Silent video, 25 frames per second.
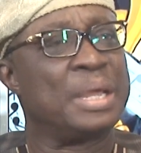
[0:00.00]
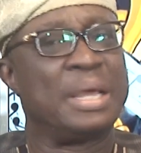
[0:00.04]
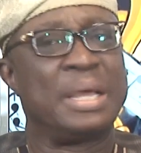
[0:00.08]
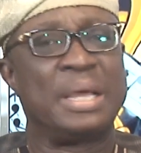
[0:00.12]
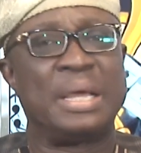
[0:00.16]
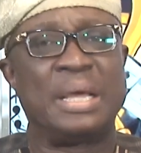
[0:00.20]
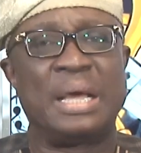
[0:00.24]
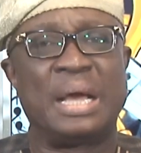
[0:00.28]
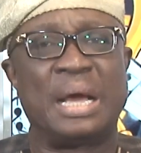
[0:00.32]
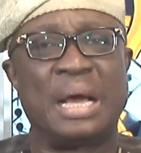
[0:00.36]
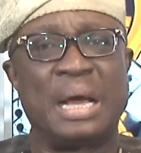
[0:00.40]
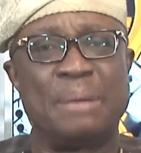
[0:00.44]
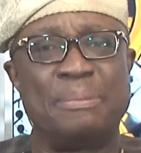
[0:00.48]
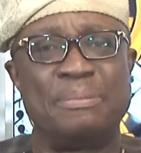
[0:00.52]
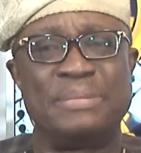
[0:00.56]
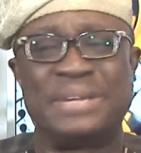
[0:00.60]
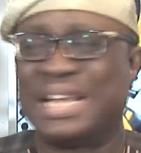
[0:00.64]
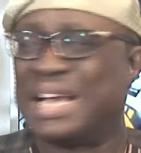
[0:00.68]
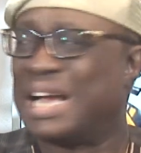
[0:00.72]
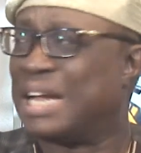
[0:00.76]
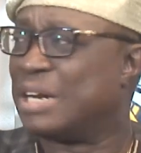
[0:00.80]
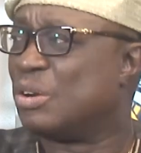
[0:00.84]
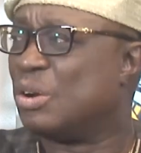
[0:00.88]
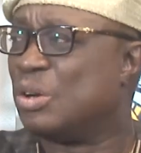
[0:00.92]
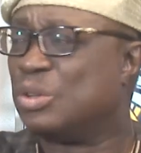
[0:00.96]
They
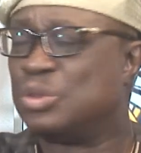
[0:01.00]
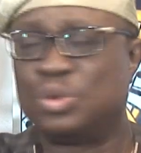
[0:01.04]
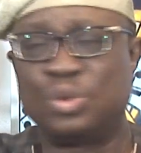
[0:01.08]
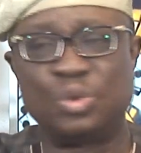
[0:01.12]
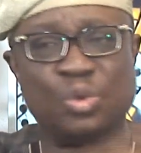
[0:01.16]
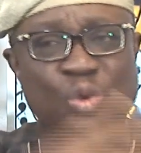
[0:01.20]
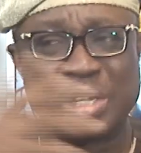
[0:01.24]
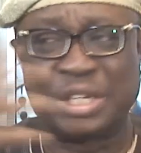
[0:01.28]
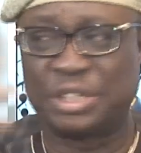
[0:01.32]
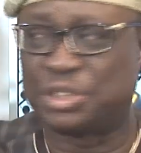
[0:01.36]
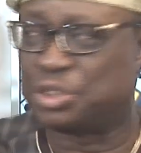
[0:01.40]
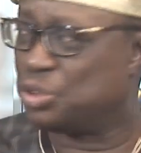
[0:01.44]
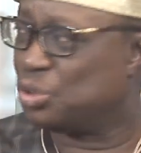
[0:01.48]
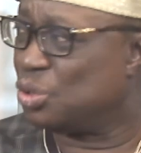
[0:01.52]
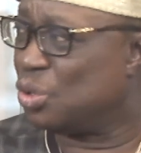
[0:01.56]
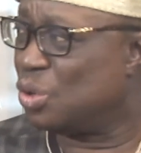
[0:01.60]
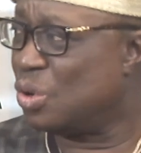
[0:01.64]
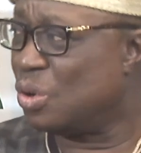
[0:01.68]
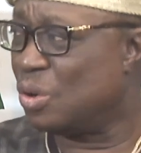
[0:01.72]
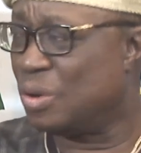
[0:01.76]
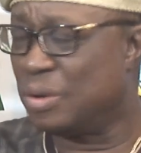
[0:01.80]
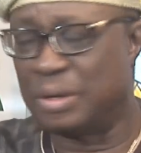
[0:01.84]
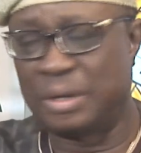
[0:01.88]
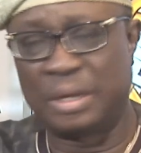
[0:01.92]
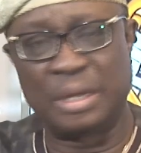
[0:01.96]
had gone to do a
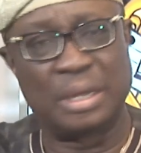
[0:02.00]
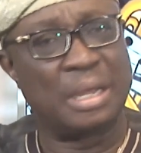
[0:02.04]
show.